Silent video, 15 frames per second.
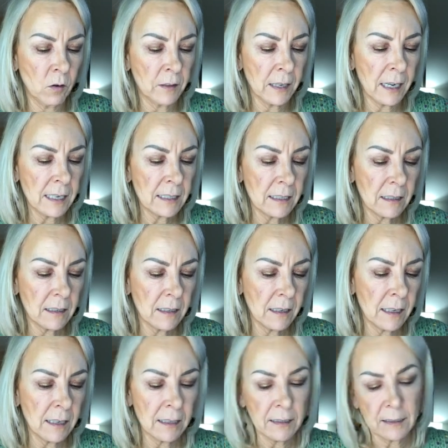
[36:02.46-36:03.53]
ornate
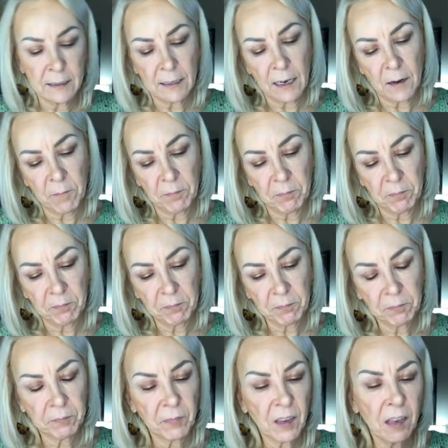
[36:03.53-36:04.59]
is um,
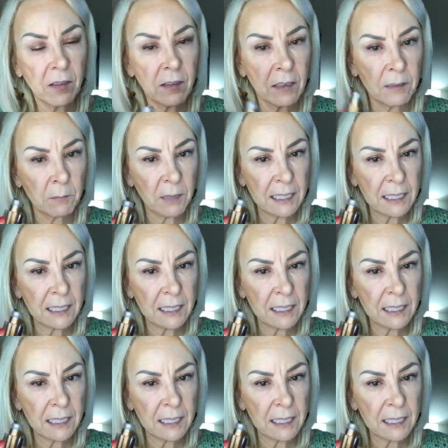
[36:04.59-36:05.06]
the